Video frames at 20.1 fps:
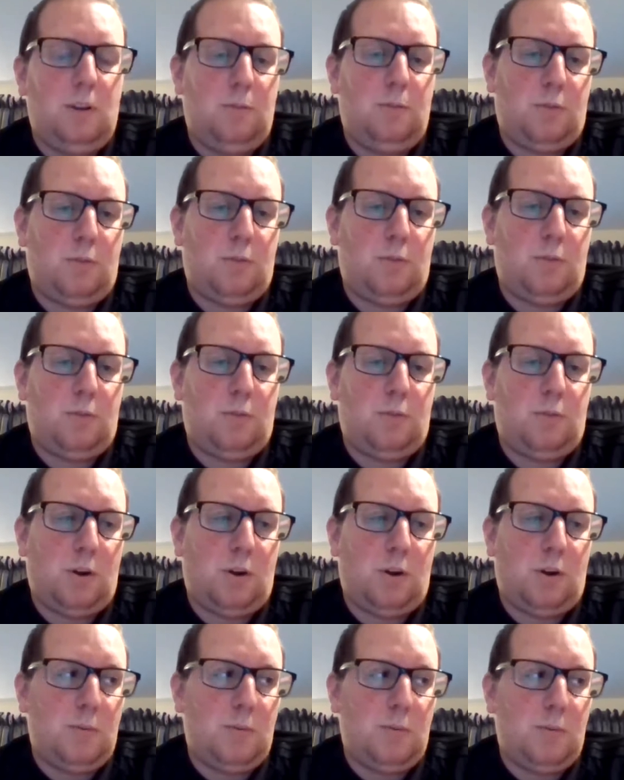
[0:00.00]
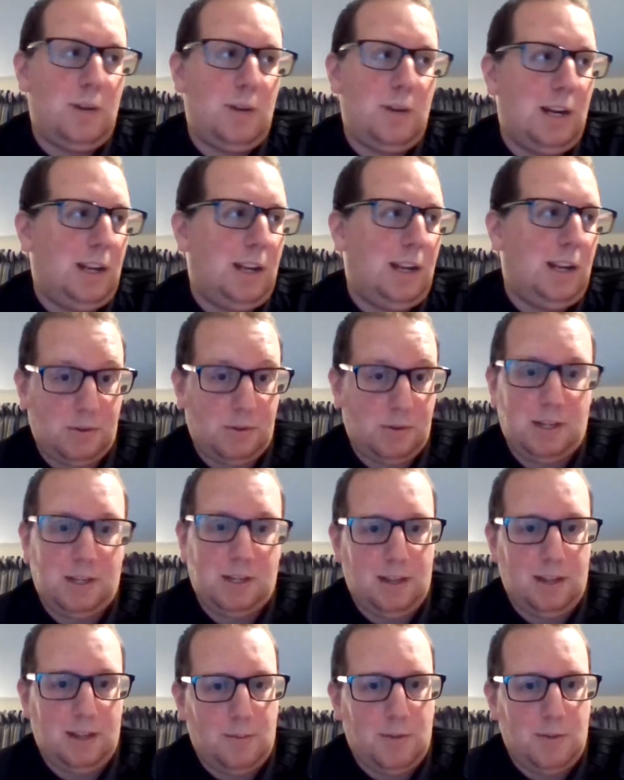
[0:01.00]
Premier League clubs
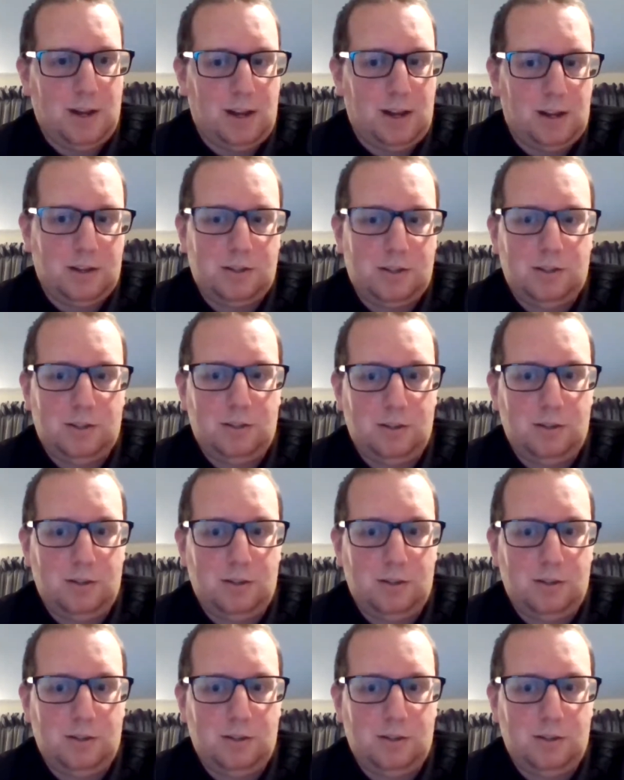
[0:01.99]
scouting the MLS